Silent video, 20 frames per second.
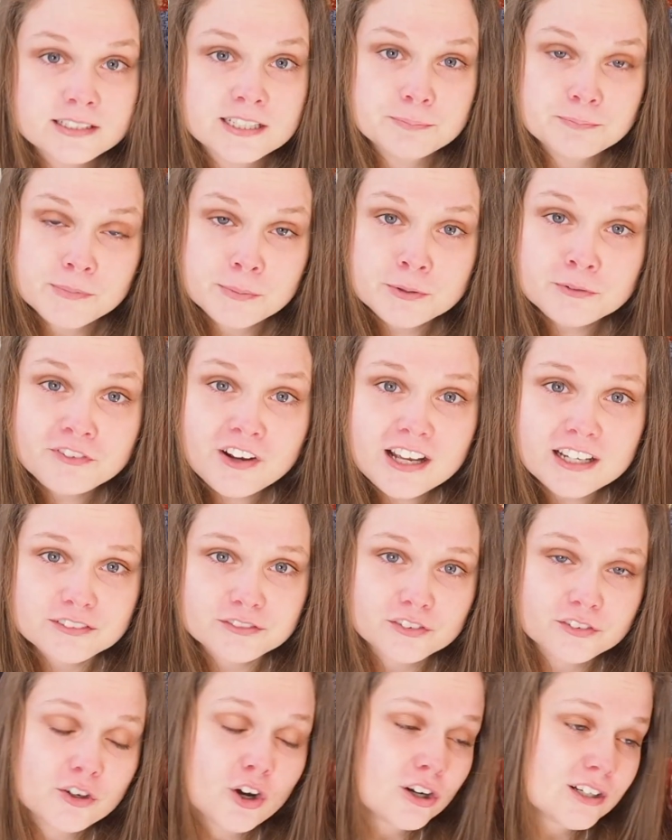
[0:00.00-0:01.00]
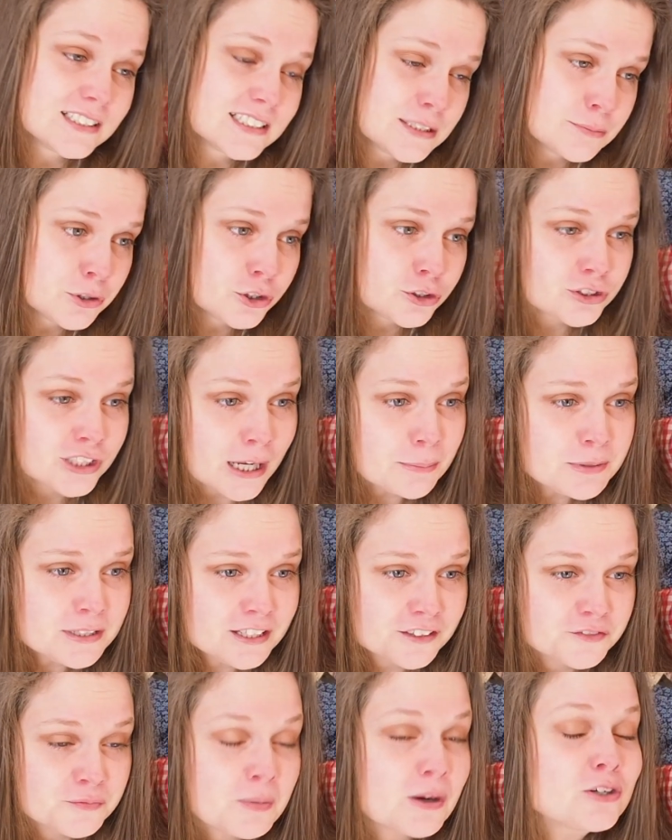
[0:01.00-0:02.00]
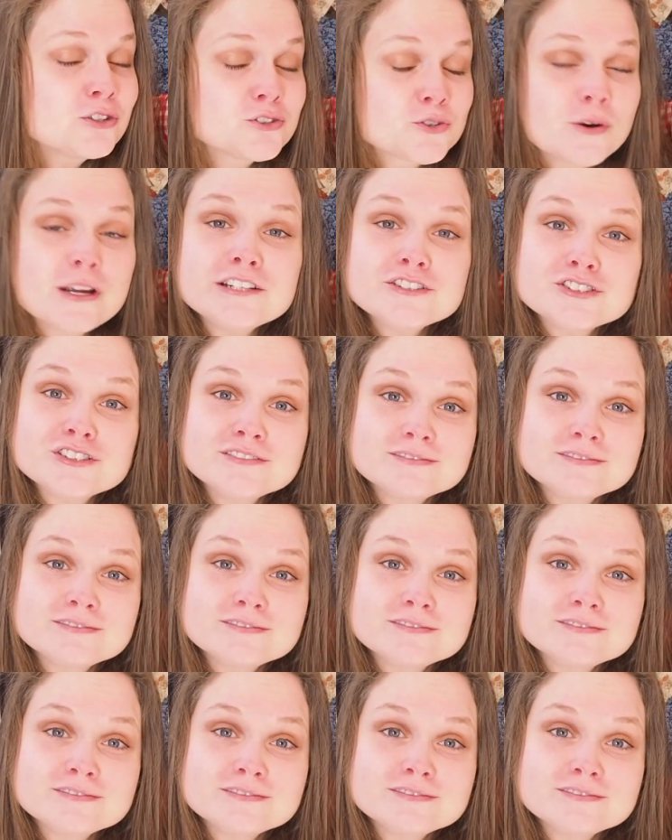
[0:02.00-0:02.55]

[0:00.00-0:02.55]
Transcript: Tip number 5, on a similar topic of punctuation,